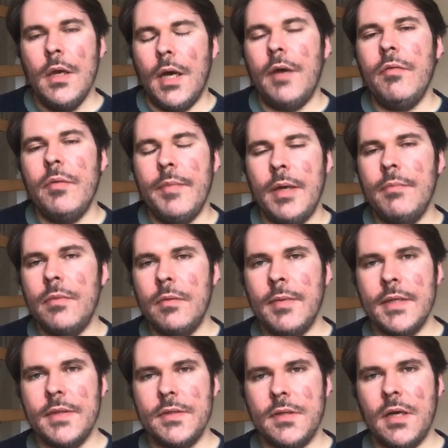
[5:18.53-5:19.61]
I remember
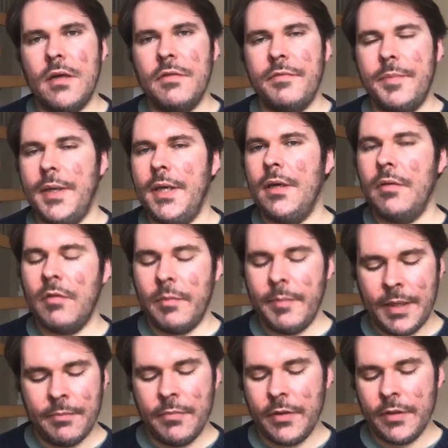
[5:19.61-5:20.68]
myself being
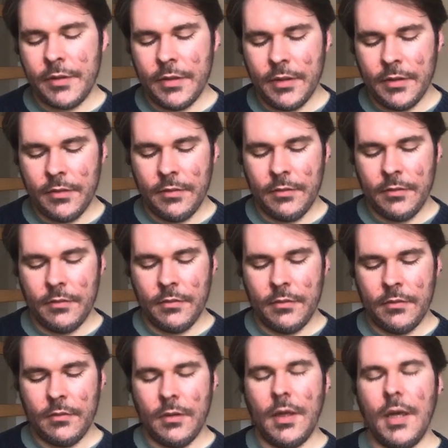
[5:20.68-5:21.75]
remembered,
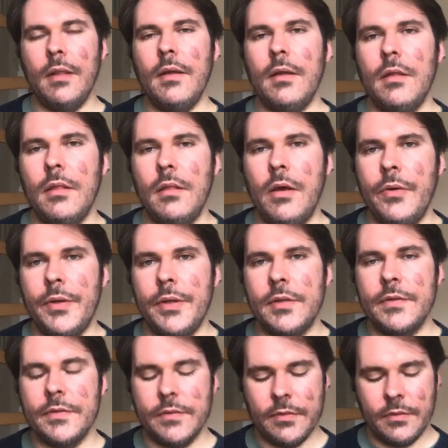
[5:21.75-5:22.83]
a little
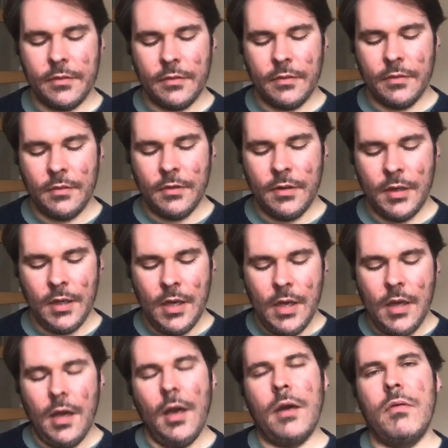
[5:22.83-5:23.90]
lotus,
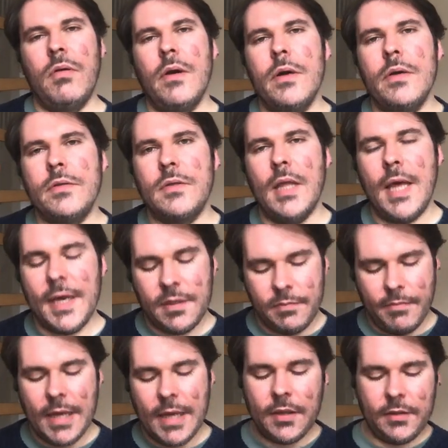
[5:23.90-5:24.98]
a cross legged
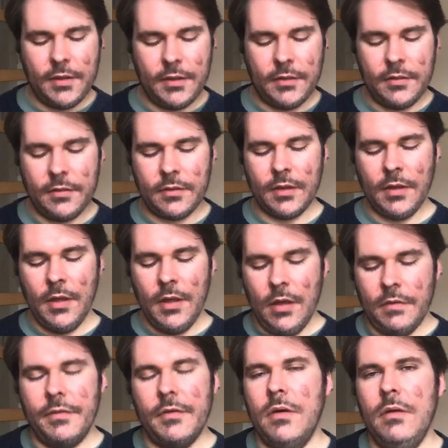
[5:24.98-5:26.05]
meditant
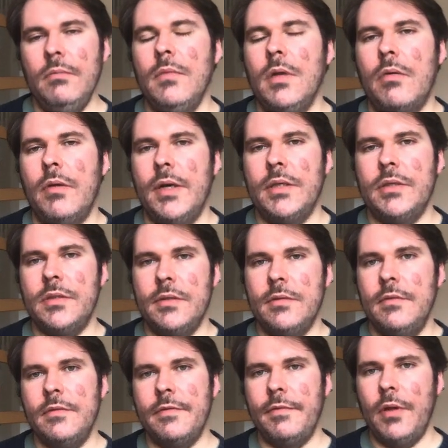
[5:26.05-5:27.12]
for whom the
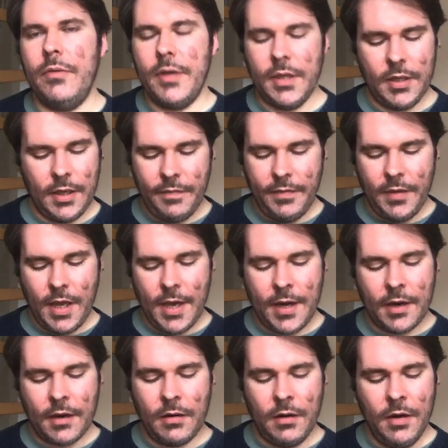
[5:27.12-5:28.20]
questions floating in the
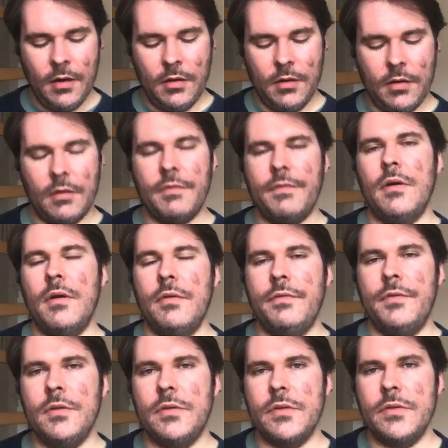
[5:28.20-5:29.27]
air are for a
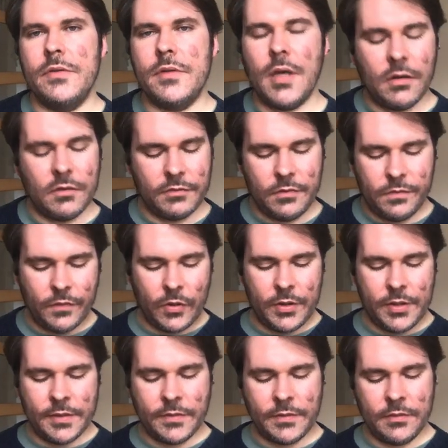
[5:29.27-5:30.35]
future self to
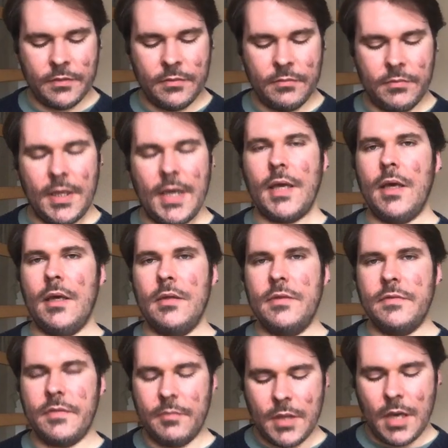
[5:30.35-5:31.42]
voice
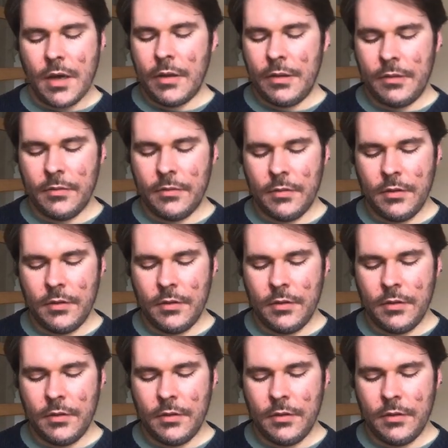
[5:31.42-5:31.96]
decades from now.